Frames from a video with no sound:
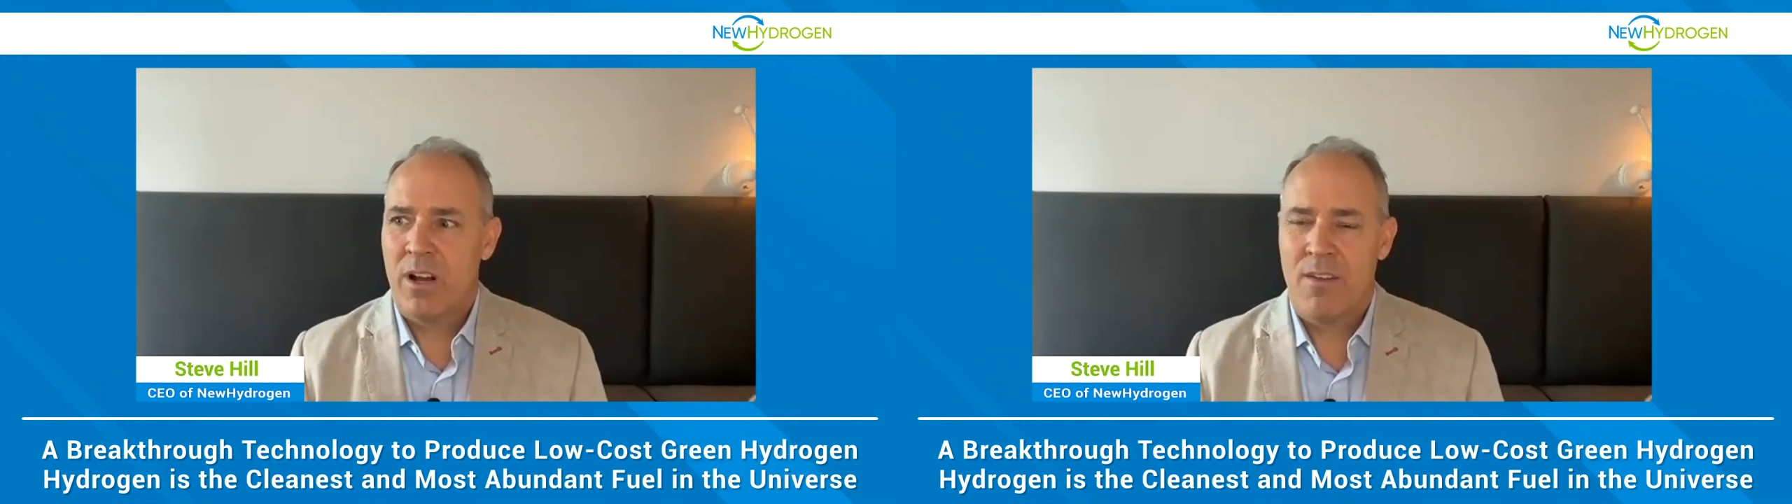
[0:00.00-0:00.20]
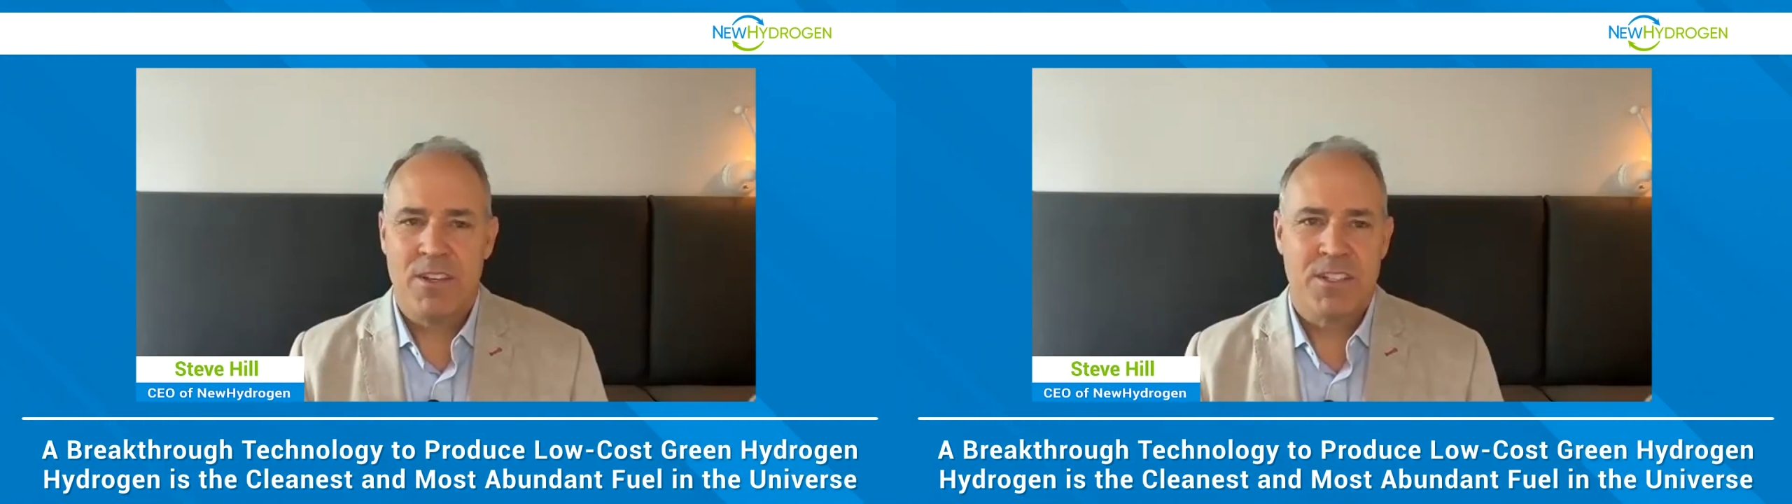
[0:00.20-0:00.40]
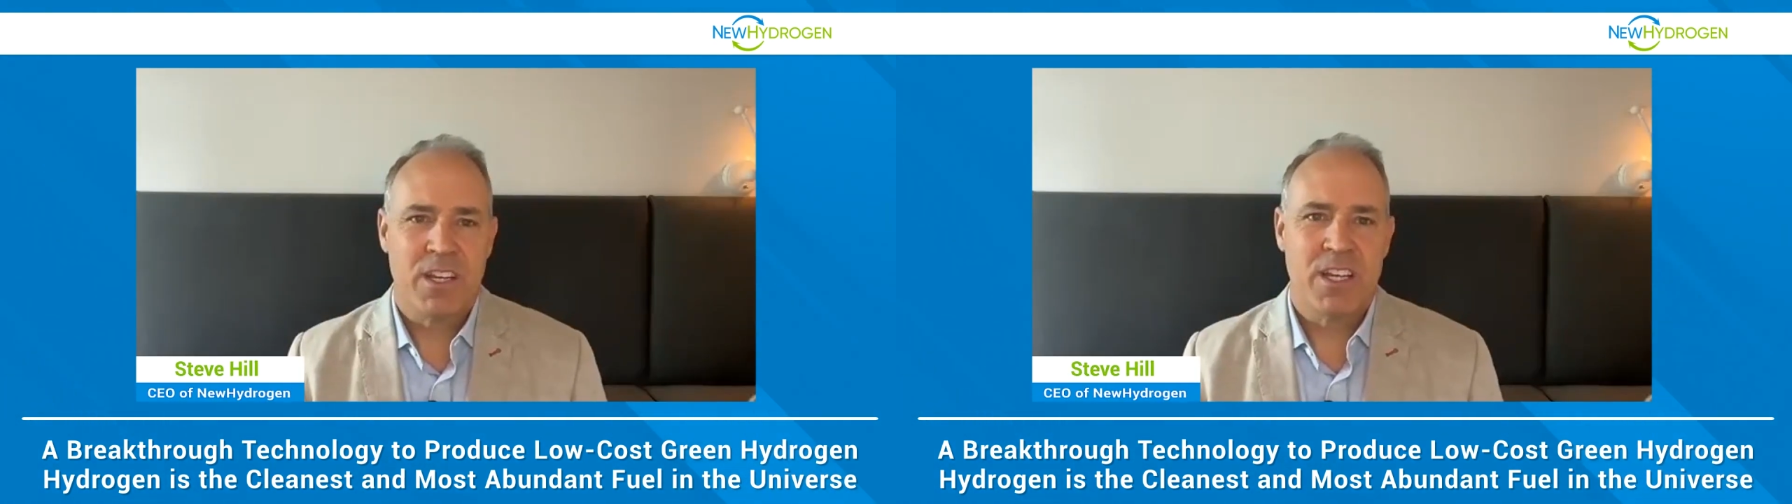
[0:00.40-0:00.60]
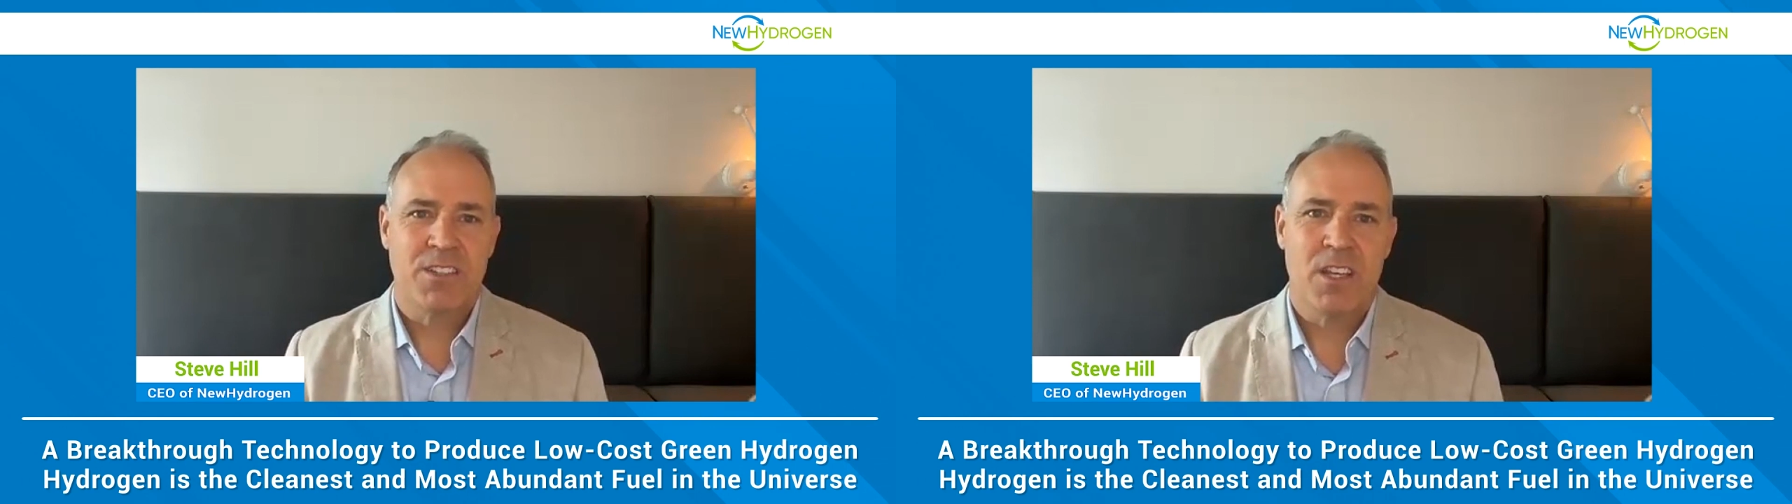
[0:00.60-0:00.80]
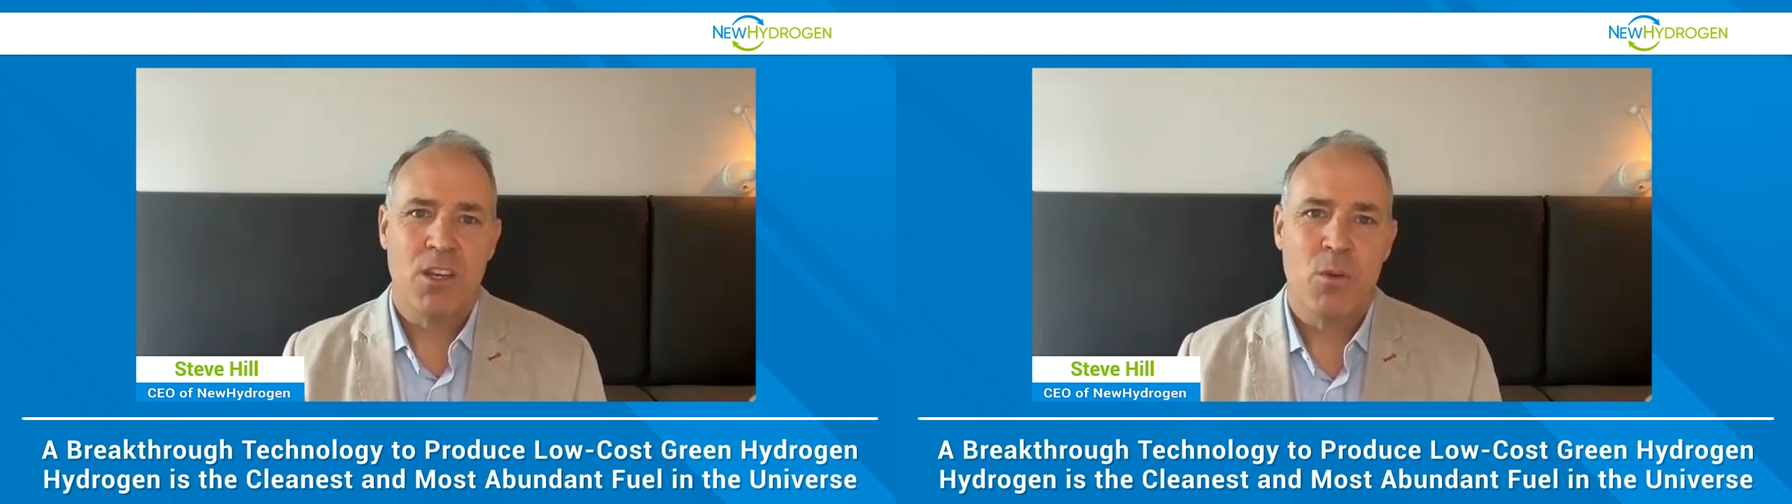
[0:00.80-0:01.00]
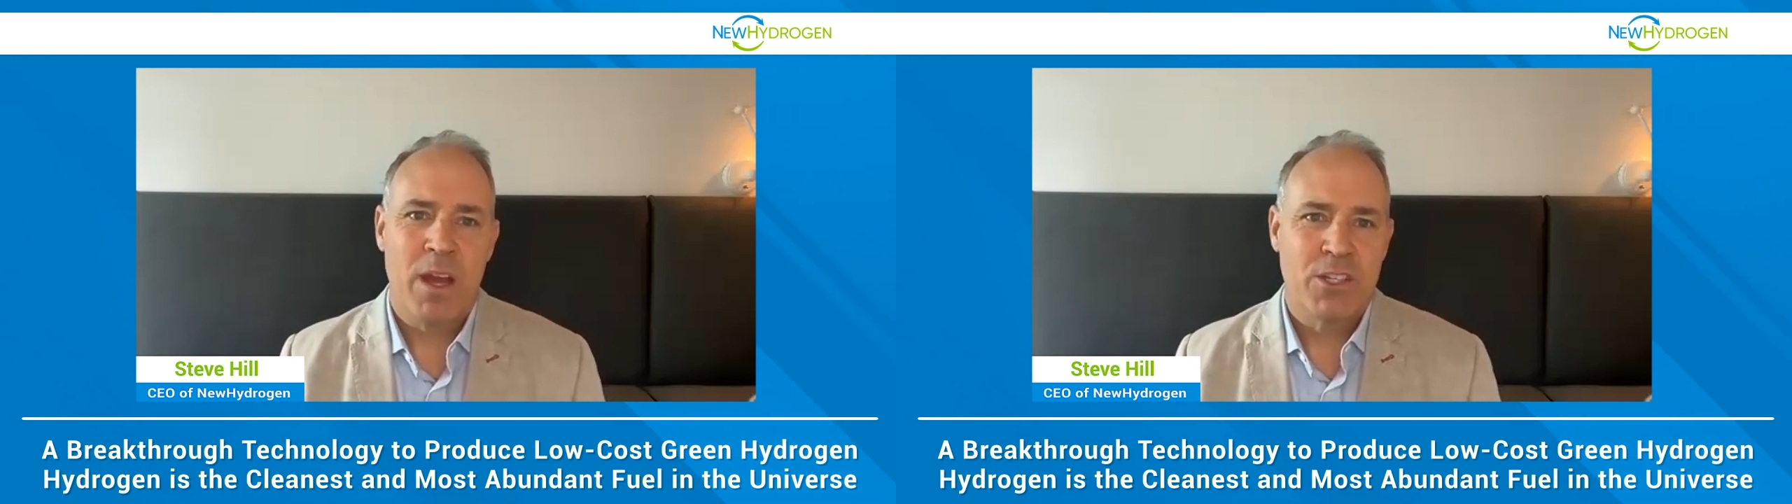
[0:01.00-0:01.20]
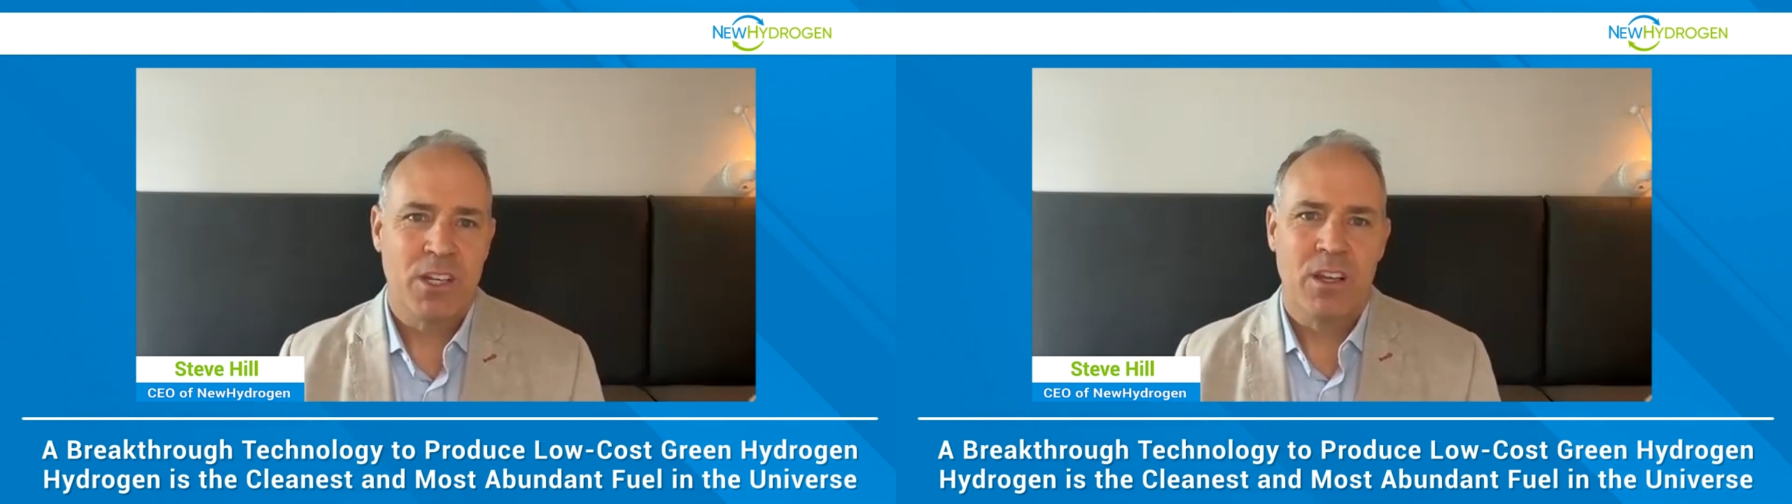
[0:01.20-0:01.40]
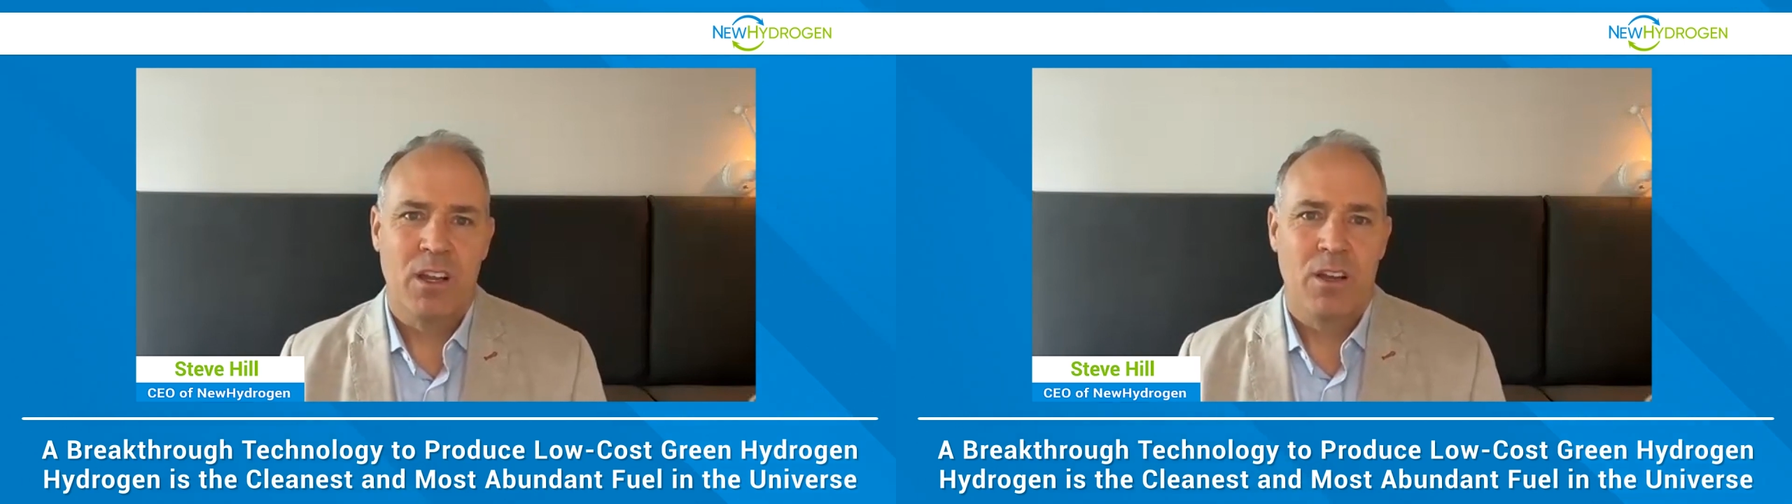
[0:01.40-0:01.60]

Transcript: obviously is that you mentioned